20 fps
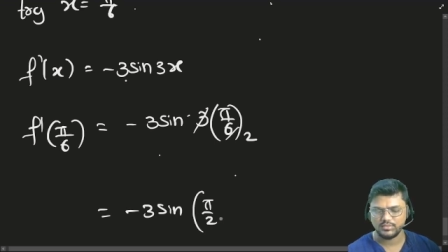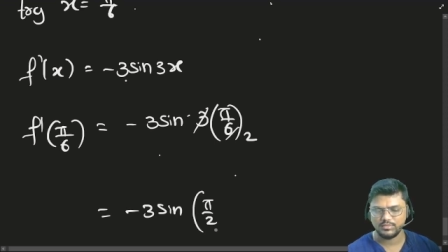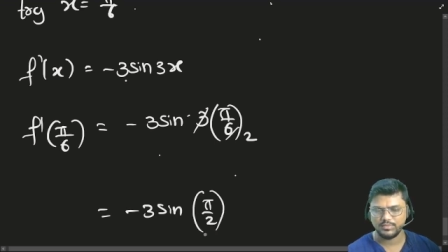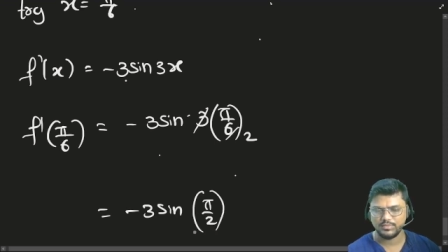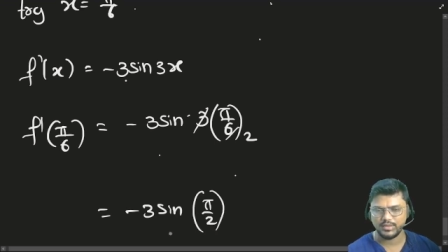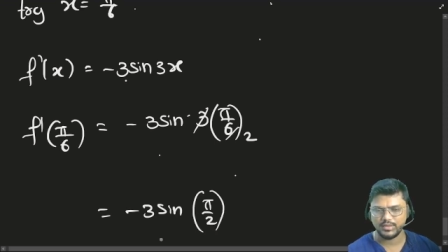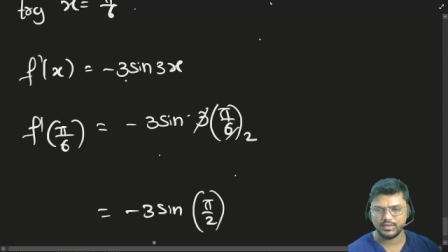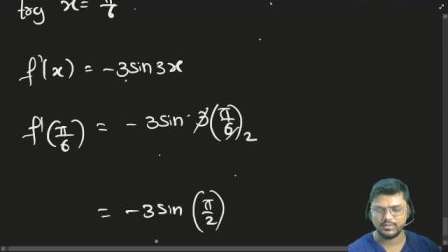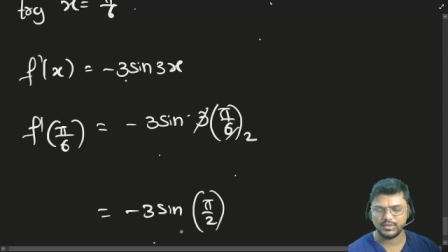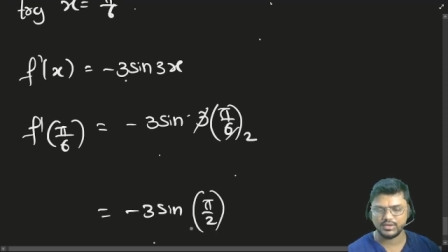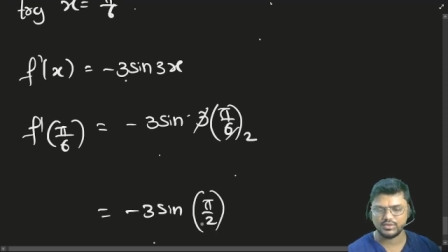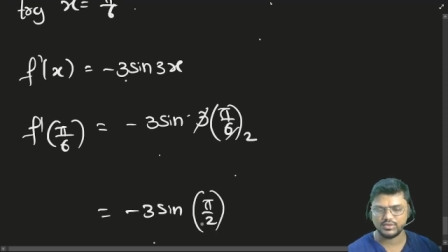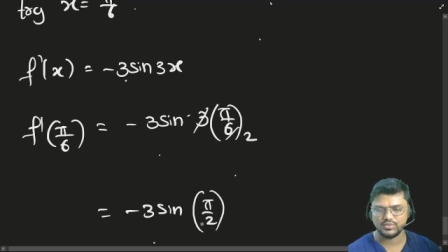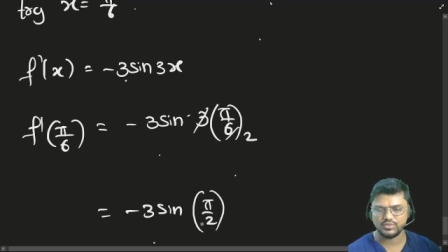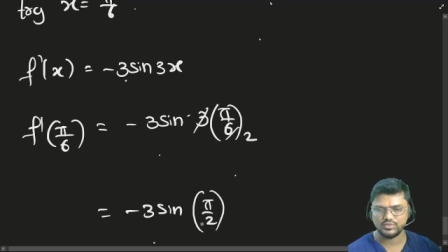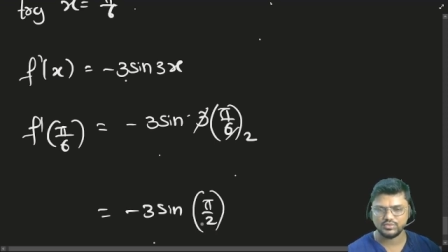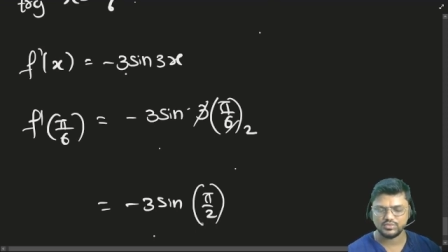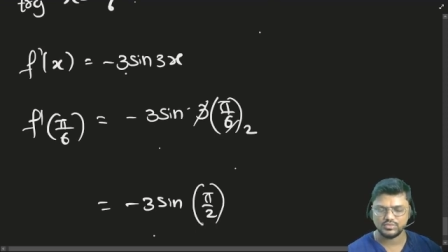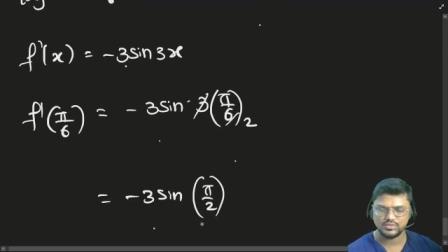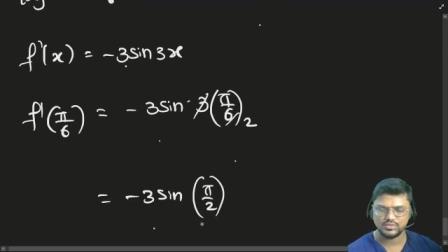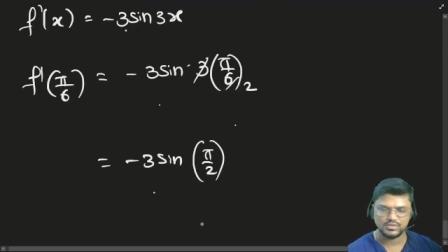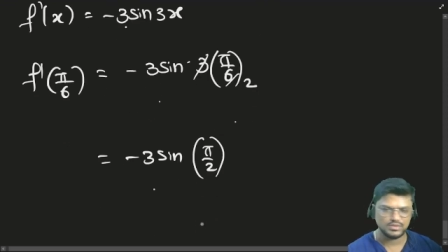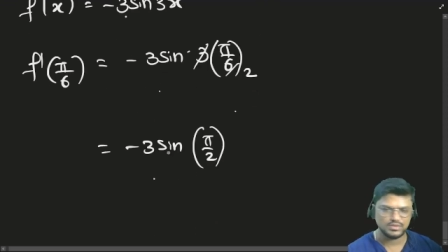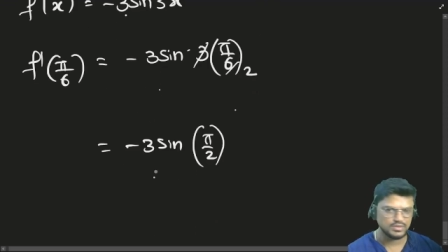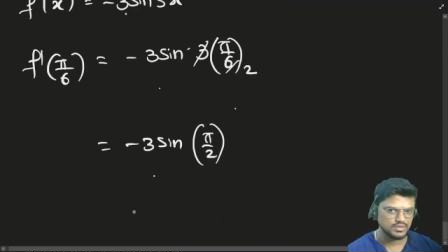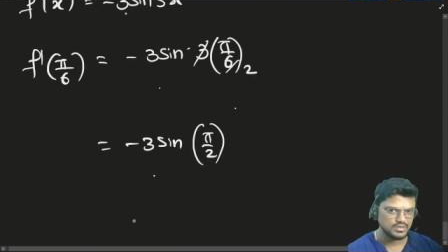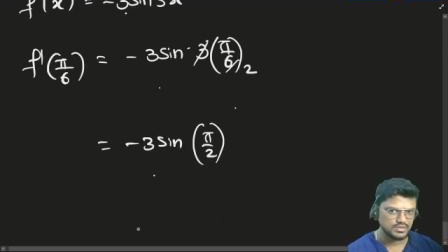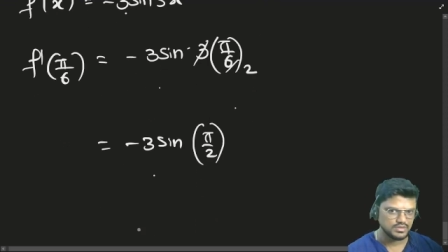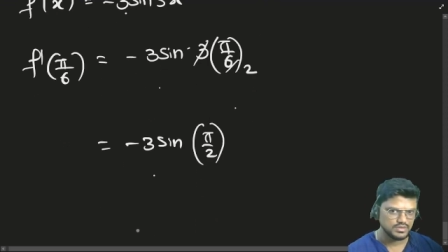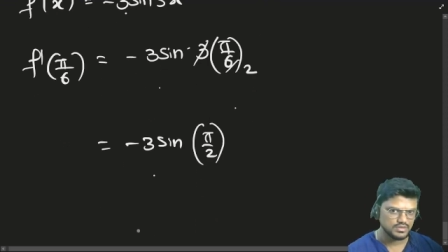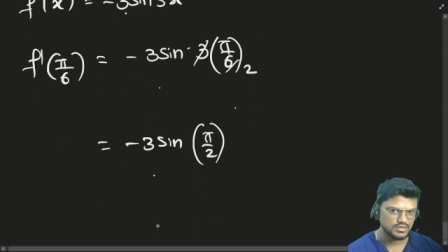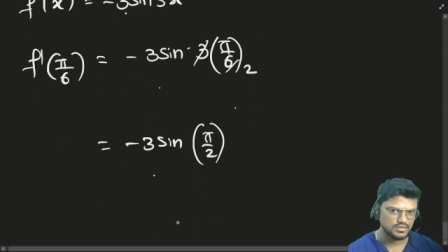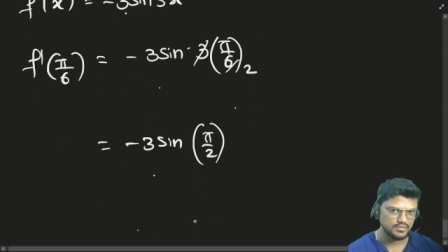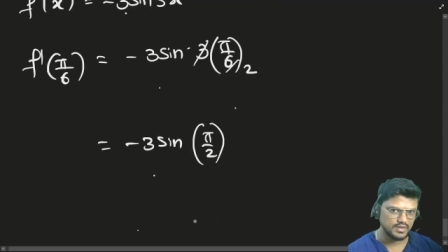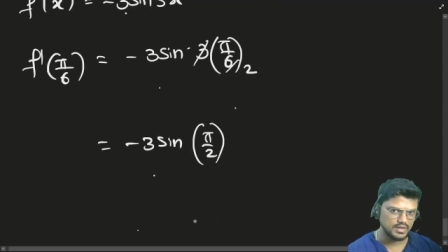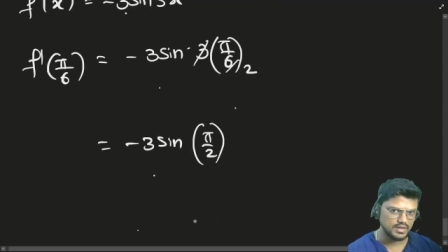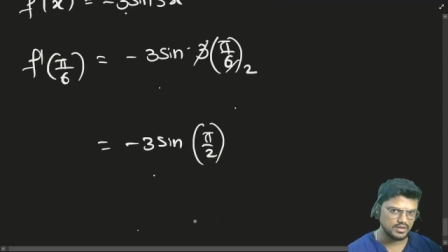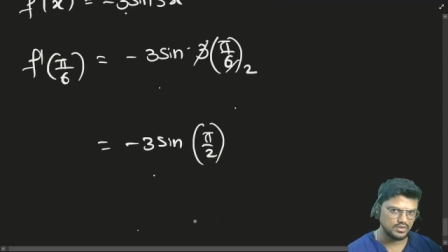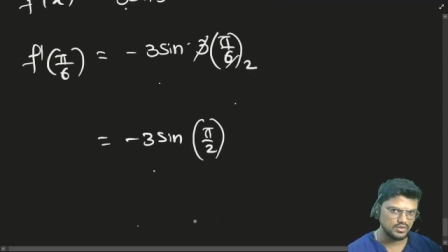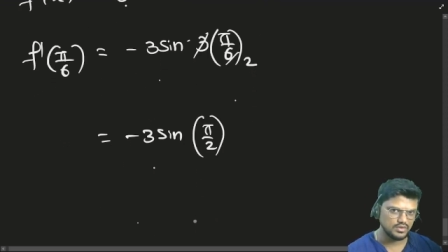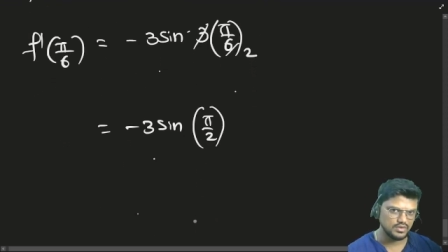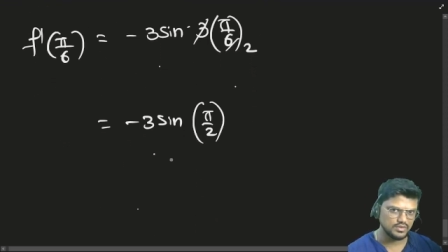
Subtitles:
pi by 2. The value